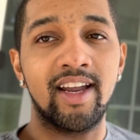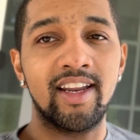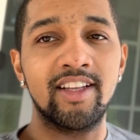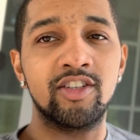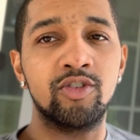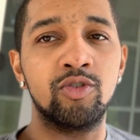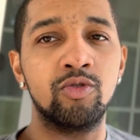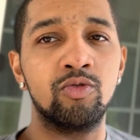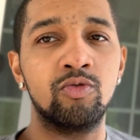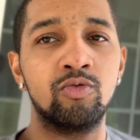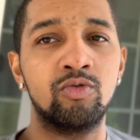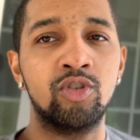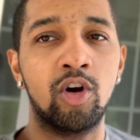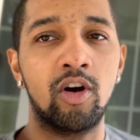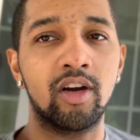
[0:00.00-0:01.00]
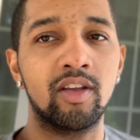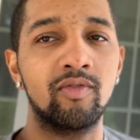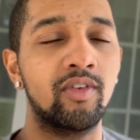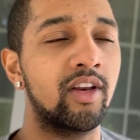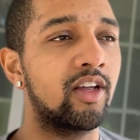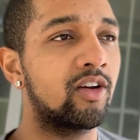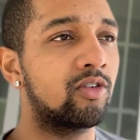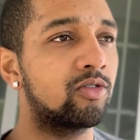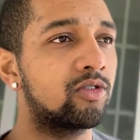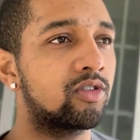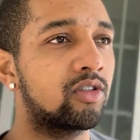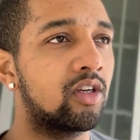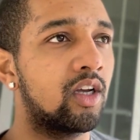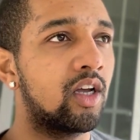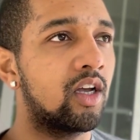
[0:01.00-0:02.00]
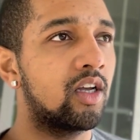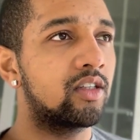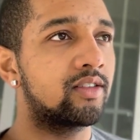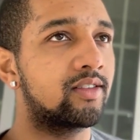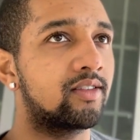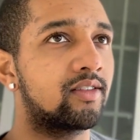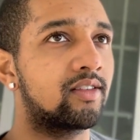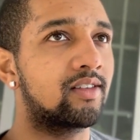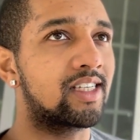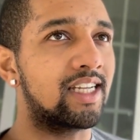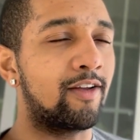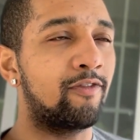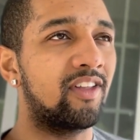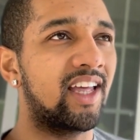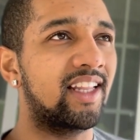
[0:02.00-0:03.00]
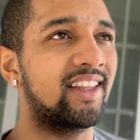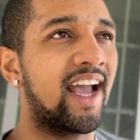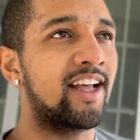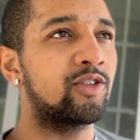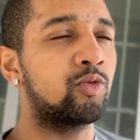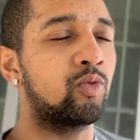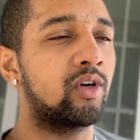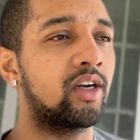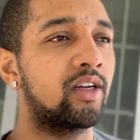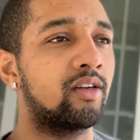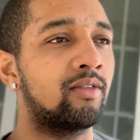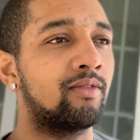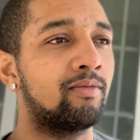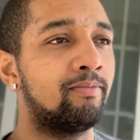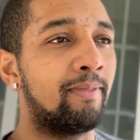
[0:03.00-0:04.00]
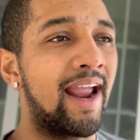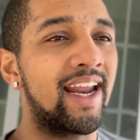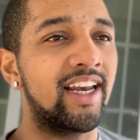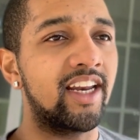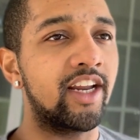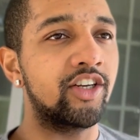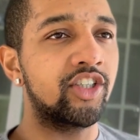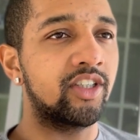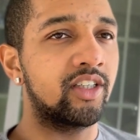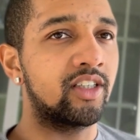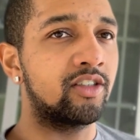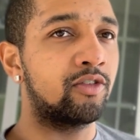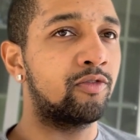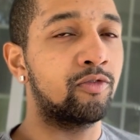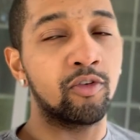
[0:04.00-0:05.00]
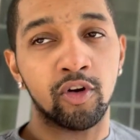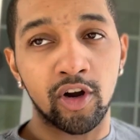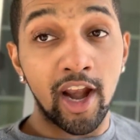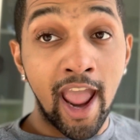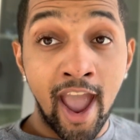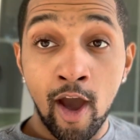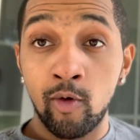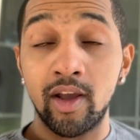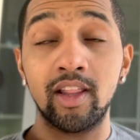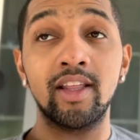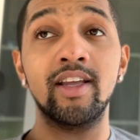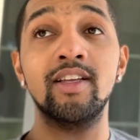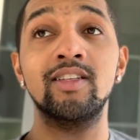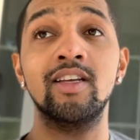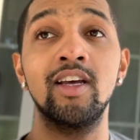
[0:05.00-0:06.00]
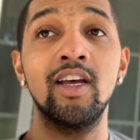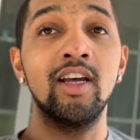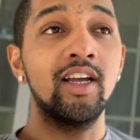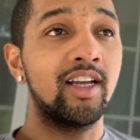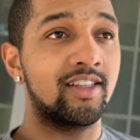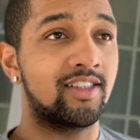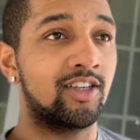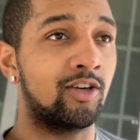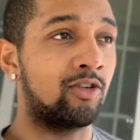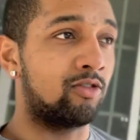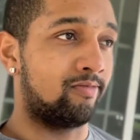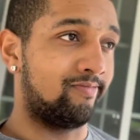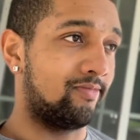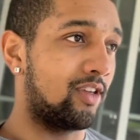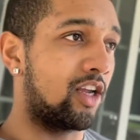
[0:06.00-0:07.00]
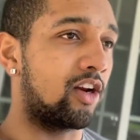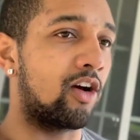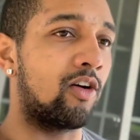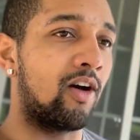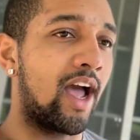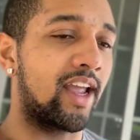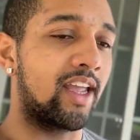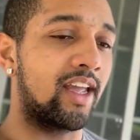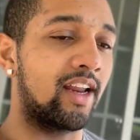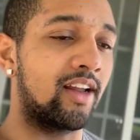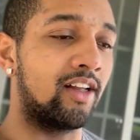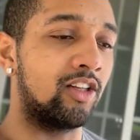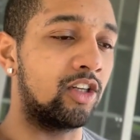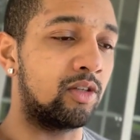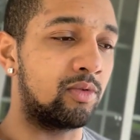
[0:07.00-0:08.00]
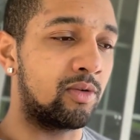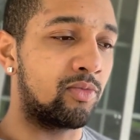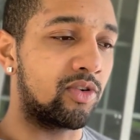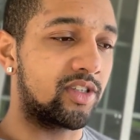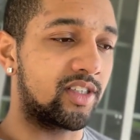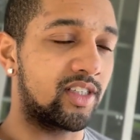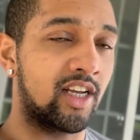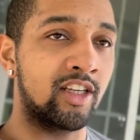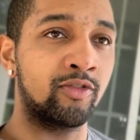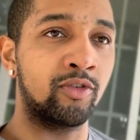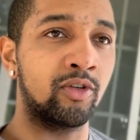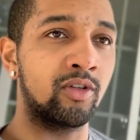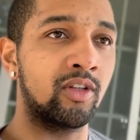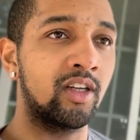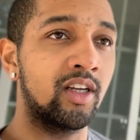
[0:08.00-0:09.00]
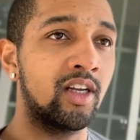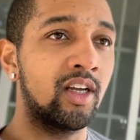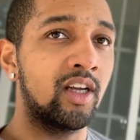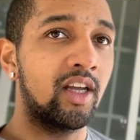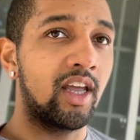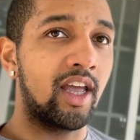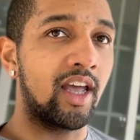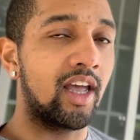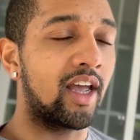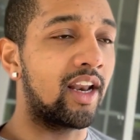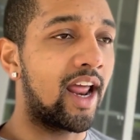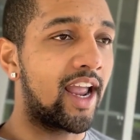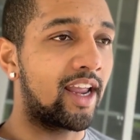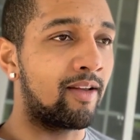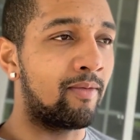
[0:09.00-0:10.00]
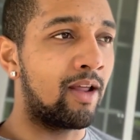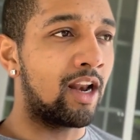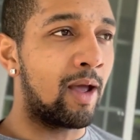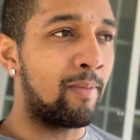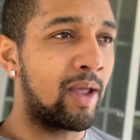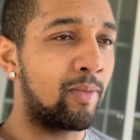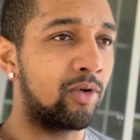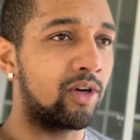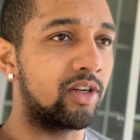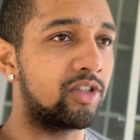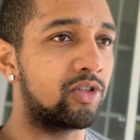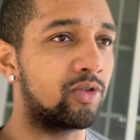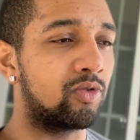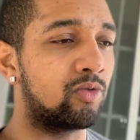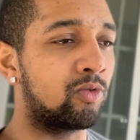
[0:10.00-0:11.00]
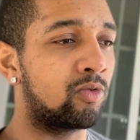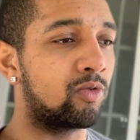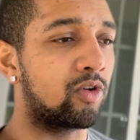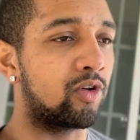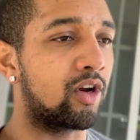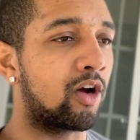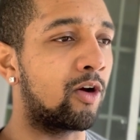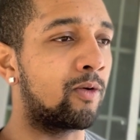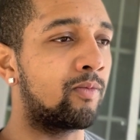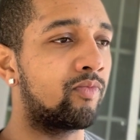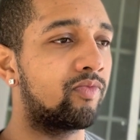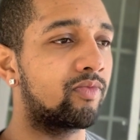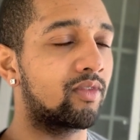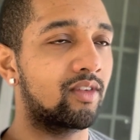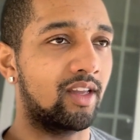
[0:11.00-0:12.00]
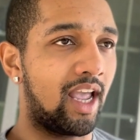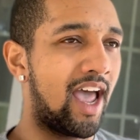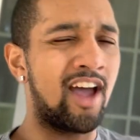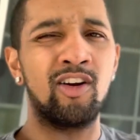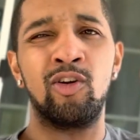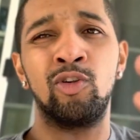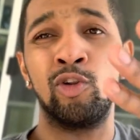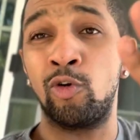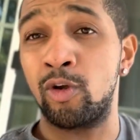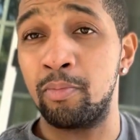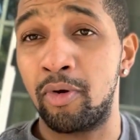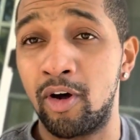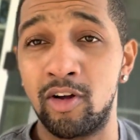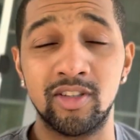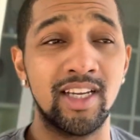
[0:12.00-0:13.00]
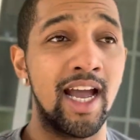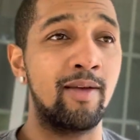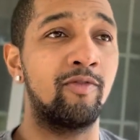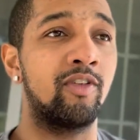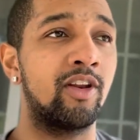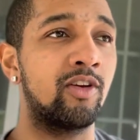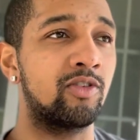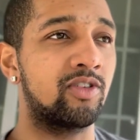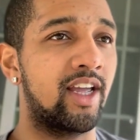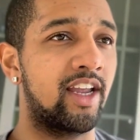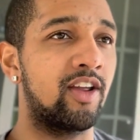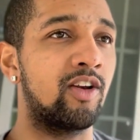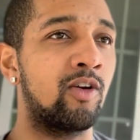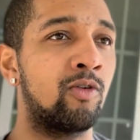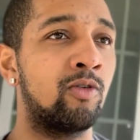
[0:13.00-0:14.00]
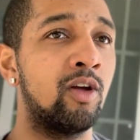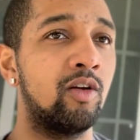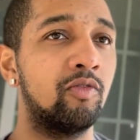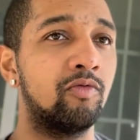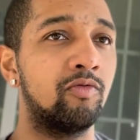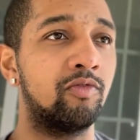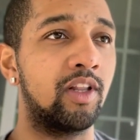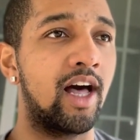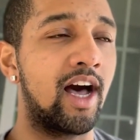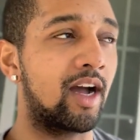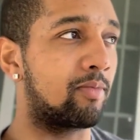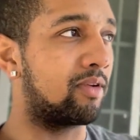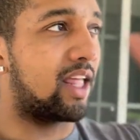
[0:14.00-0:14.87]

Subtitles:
need to do talking videos, because I feel like that's what my niche is for now, at least until, you know, I get a little bit more successful and I'm able to do, you know, I don't know, Logan Paul type videos, like, you know, vlog, but